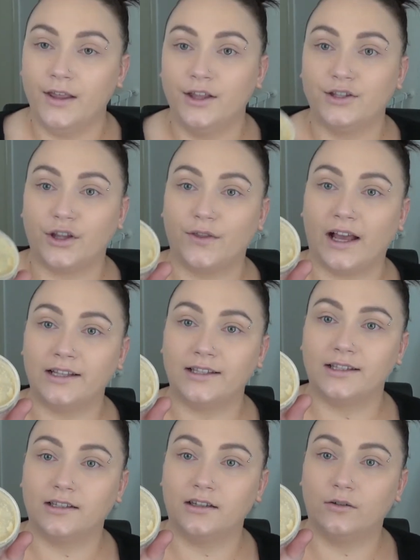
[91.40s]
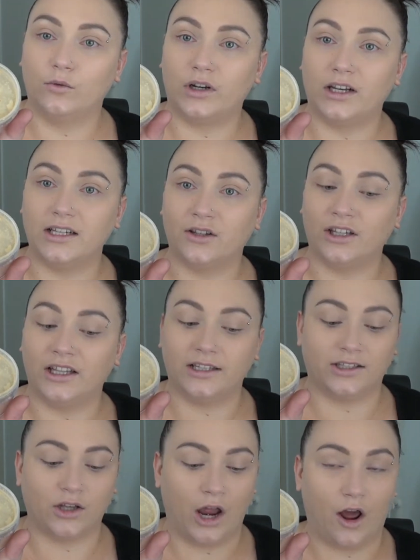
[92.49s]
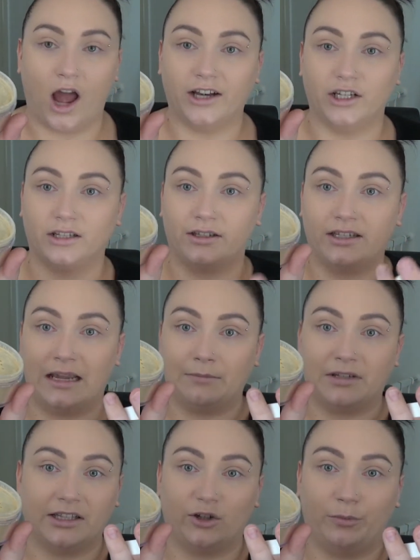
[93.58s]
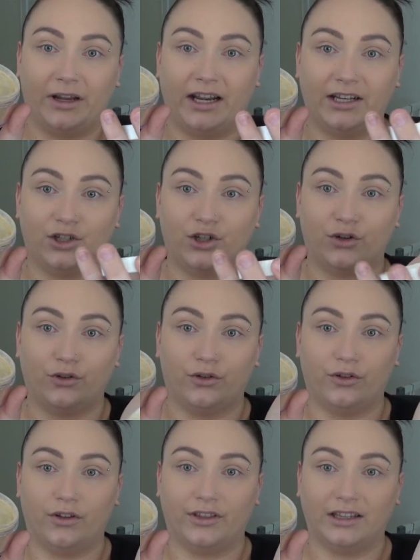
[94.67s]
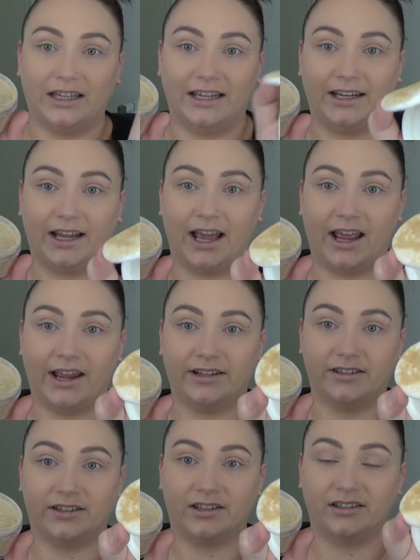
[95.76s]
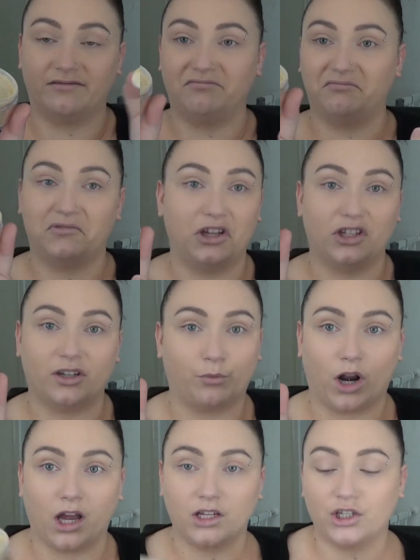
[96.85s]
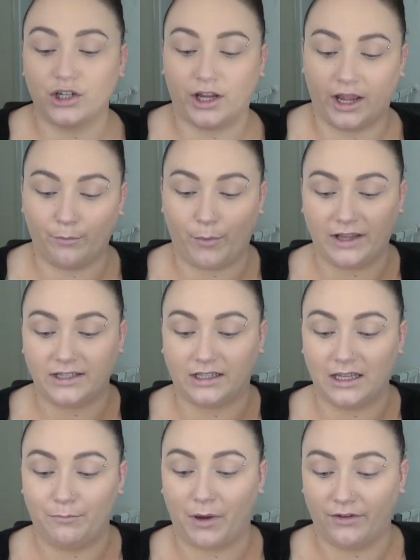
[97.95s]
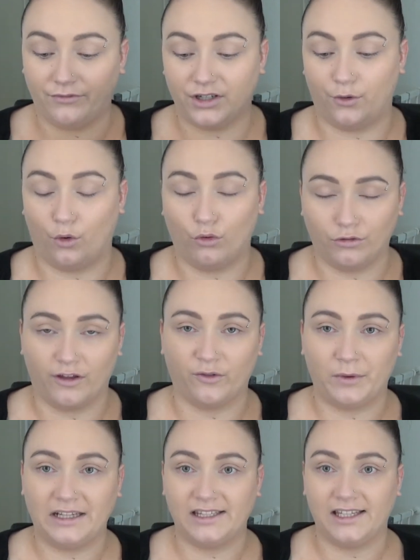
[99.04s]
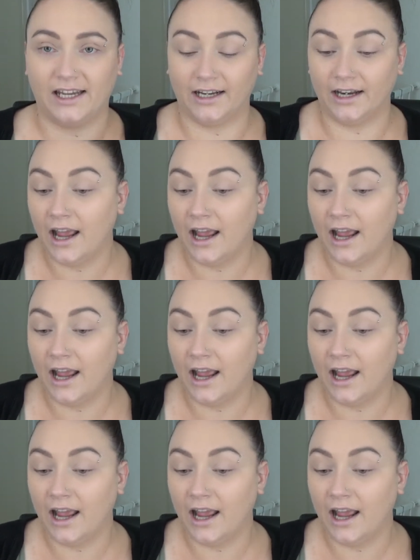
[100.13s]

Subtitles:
So that's what it is on the inside. I just tipped a little bit into the lid and used a brush and basically buffed it all over my skin.